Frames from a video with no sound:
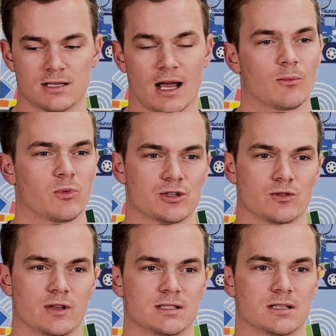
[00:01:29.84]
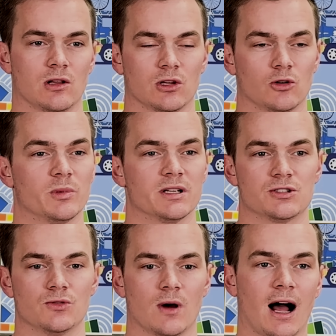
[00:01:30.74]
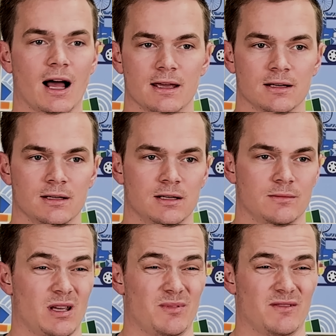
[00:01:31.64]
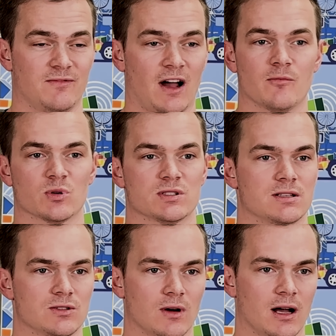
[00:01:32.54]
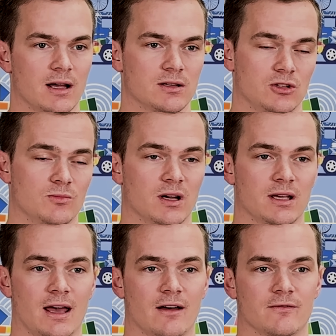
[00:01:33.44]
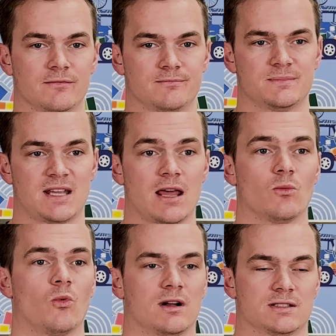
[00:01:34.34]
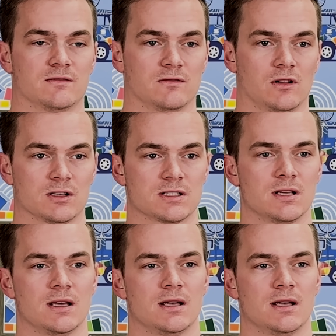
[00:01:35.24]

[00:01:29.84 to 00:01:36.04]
tire pressure that's a little bit too high, maybe 5% too high, you might have 10 watts of loss